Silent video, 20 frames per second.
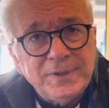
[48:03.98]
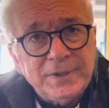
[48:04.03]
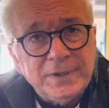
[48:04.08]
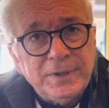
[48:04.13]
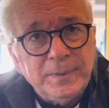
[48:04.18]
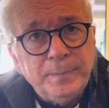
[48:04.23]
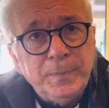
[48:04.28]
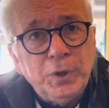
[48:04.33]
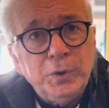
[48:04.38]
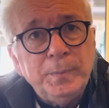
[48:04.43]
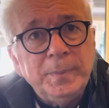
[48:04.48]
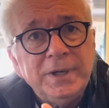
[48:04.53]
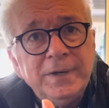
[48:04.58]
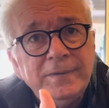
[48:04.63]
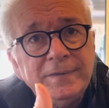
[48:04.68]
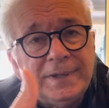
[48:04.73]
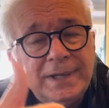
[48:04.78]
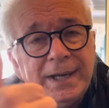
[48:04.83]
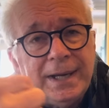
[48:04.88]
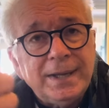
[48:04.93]
at the moment
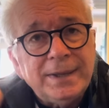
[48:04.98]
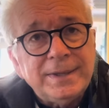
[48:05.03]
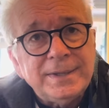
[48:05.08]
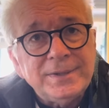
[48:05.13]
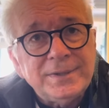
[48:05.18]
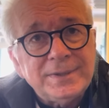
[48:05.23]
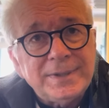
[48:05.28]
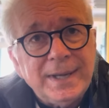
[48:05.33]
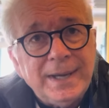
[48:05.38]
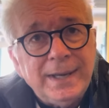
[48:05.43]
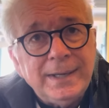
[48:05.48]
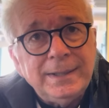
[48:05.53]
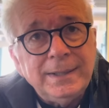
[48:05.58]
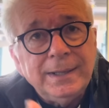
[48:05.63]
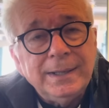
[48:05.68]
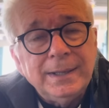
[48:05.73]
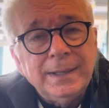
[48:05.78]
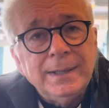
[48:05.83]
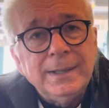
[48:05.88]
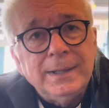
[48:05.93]
of death is that
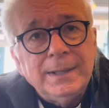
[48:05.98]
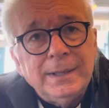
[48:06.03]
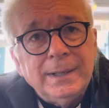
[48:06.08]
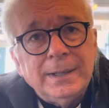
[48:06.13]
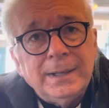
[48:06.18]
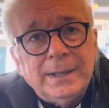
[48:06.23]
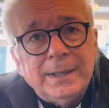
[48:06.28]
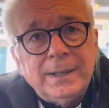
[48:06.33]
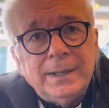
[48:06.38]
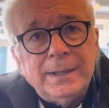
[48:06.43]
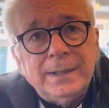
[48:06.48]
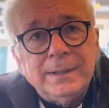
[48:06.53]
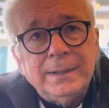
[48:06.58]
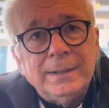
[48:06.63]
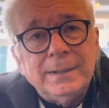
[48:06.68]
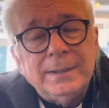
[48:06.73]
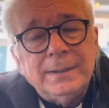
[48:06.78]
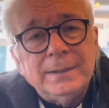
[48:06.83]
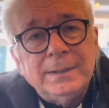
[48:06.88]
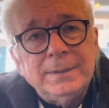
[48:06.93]

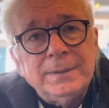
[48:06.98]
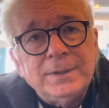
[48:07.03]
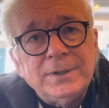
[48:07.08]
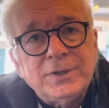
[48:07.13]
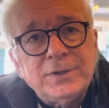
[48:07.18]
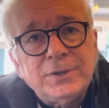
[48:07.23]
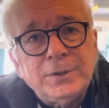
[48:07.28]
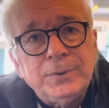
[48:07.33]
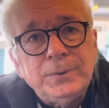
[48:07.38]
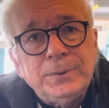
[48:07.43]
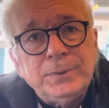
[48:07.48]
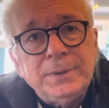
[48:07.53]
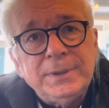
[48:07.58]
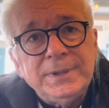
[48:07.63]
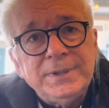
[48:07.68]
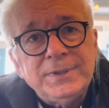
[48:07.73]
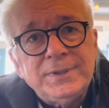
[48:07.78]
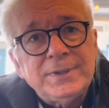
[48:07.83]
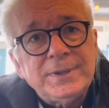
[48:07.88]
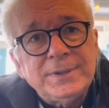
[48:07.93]
our soul
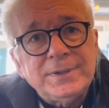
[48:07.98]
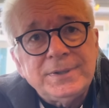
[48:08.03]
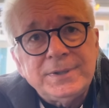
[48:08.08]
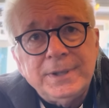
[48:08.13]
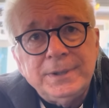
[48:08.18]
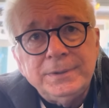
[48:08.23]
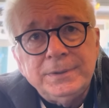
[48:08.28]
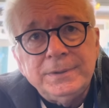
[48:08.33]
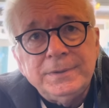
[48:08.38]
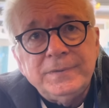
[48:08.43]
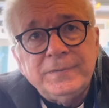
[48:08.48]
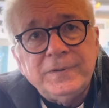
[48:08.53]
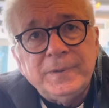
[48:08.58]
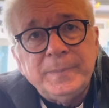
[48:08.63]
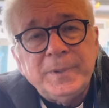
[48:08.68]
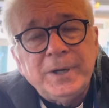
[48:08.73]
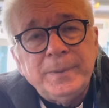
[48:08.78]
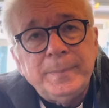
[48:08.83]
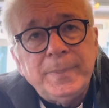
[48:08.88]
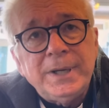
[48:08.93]
is sundered
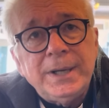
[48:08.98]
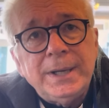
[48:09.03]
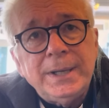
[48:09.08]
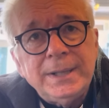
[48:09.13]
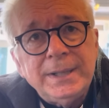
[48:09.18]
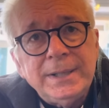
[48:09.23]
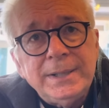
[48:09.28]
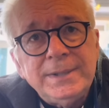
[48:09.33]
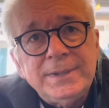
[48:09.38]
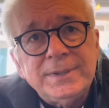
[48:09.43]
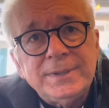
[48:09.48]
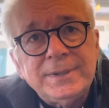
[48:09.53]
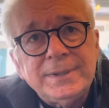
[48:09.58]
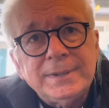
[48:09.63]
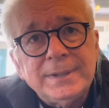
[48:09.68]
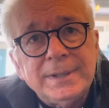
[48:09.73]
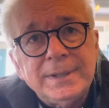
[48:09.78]
from our bodies,